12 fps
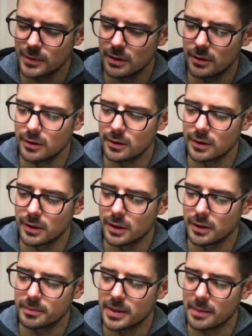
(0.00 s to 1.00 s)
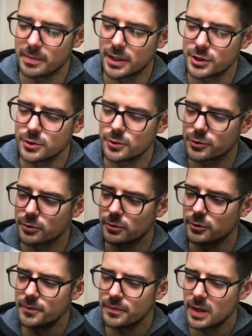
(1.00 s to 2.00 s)
or pH neutral
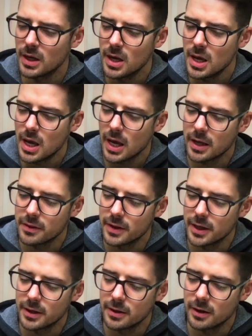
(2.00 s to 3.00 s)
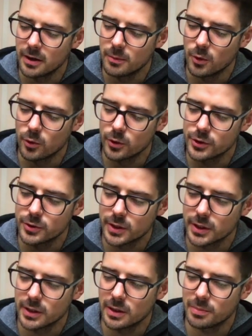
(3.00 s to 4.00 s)
glue, and then or you
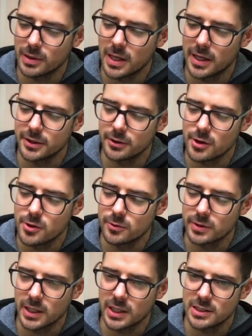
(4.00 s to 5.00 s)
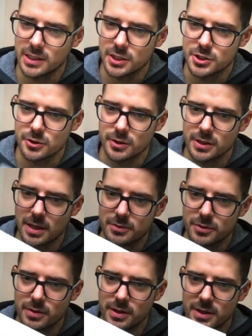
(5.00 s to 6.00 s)
can apply your own kind of texture on top.
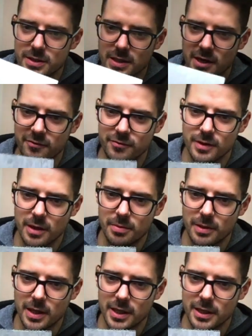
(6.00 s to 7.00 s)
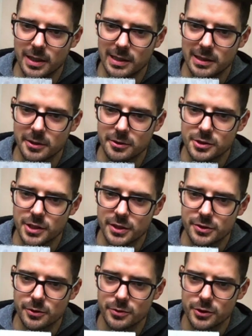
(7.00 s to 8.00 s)
So this, I've applied a clear
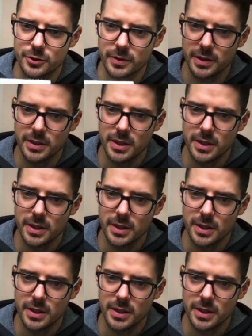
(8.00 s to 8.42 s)
gesso to it,